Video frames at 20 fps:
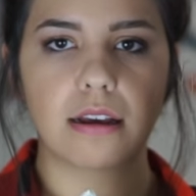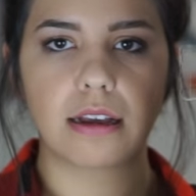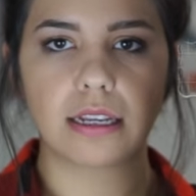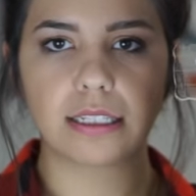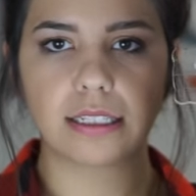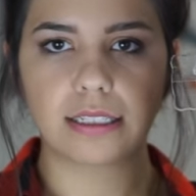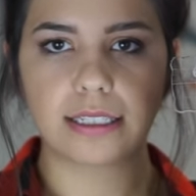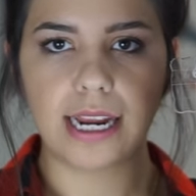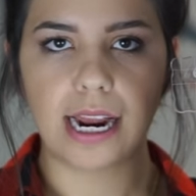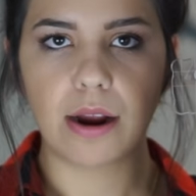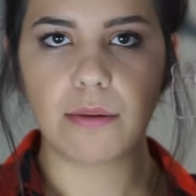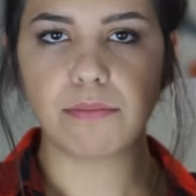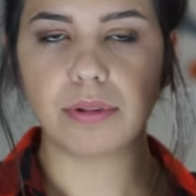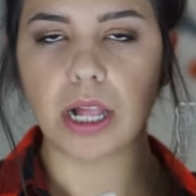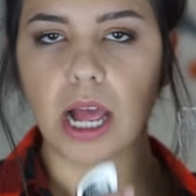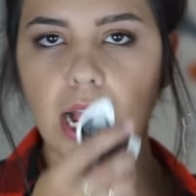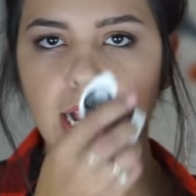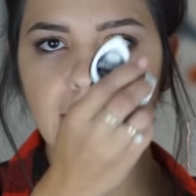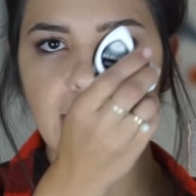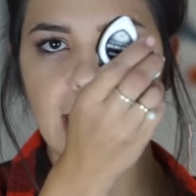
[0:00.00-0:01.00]
a stamp
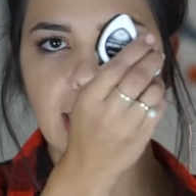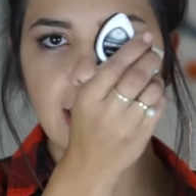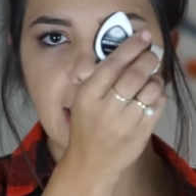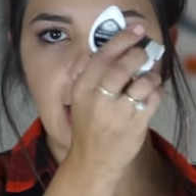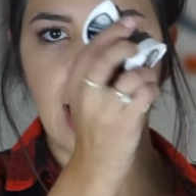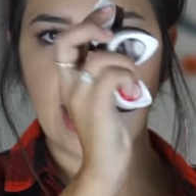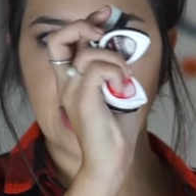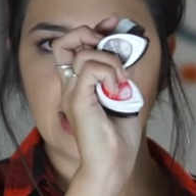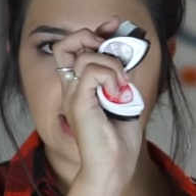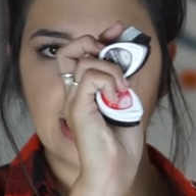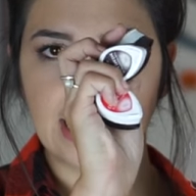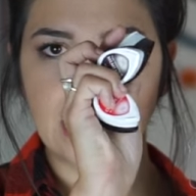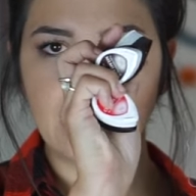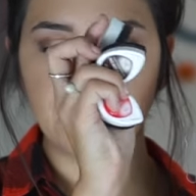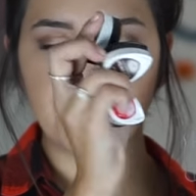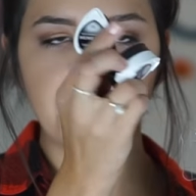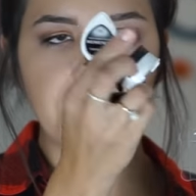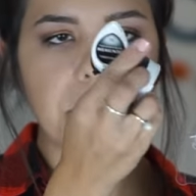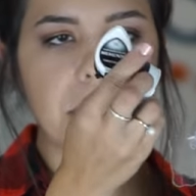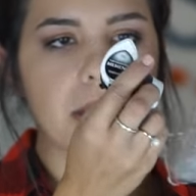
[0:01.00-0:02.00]
block and then I
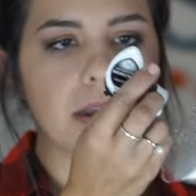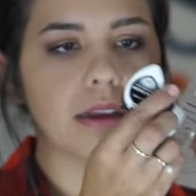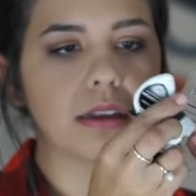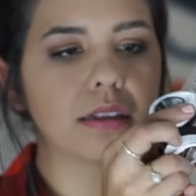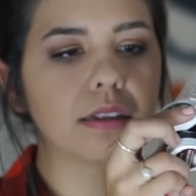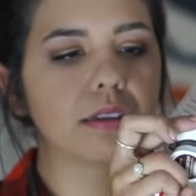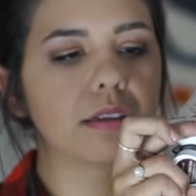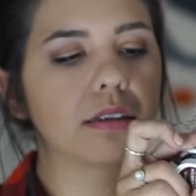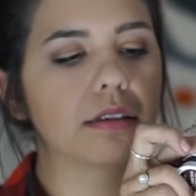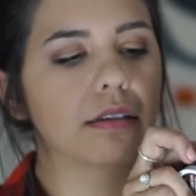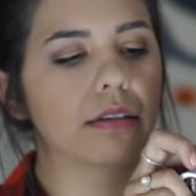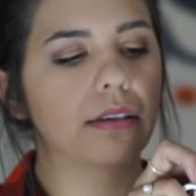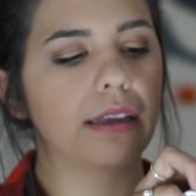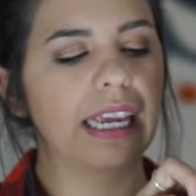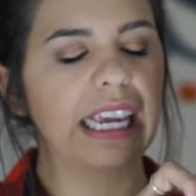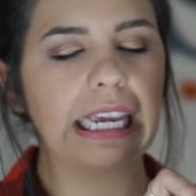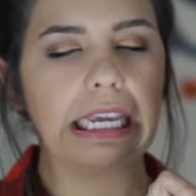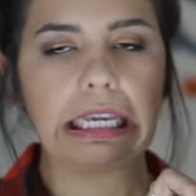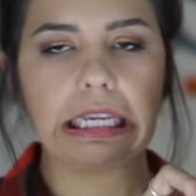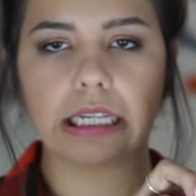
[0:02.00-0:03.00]
keep
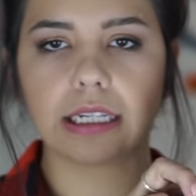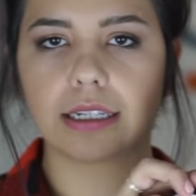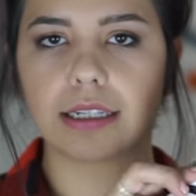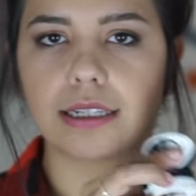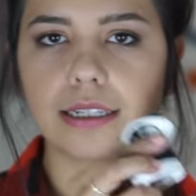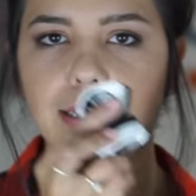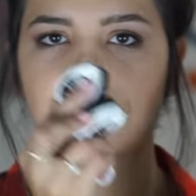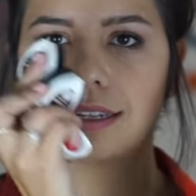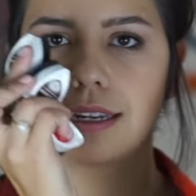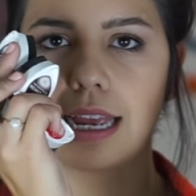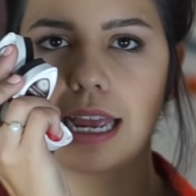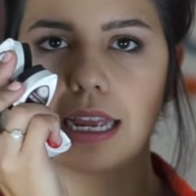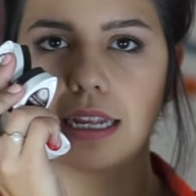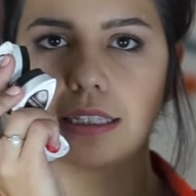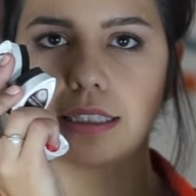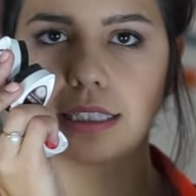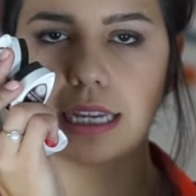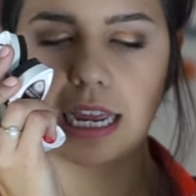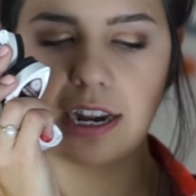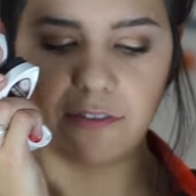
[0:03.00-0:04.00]
ink
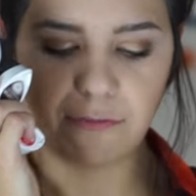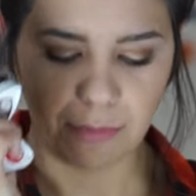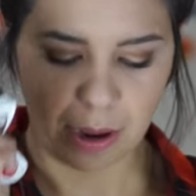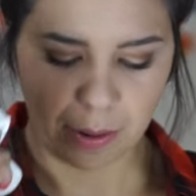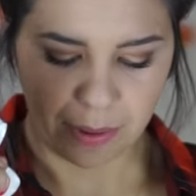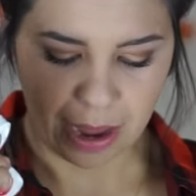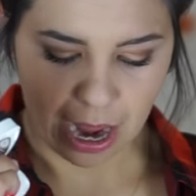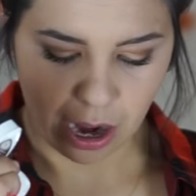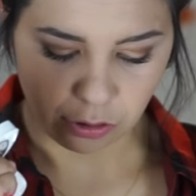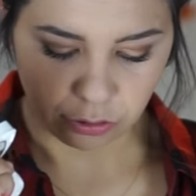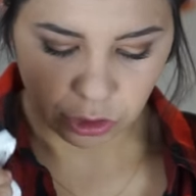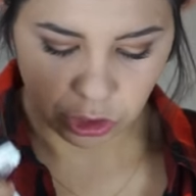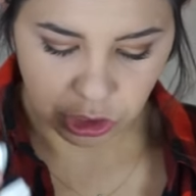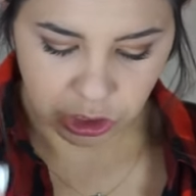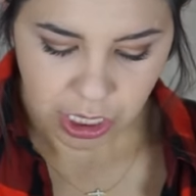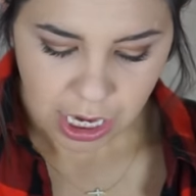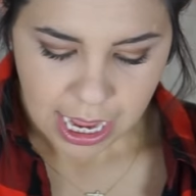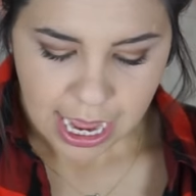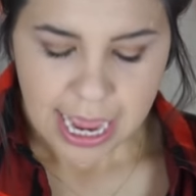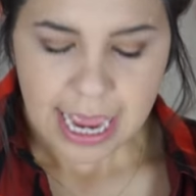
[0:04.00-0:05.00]
inside of my pouch.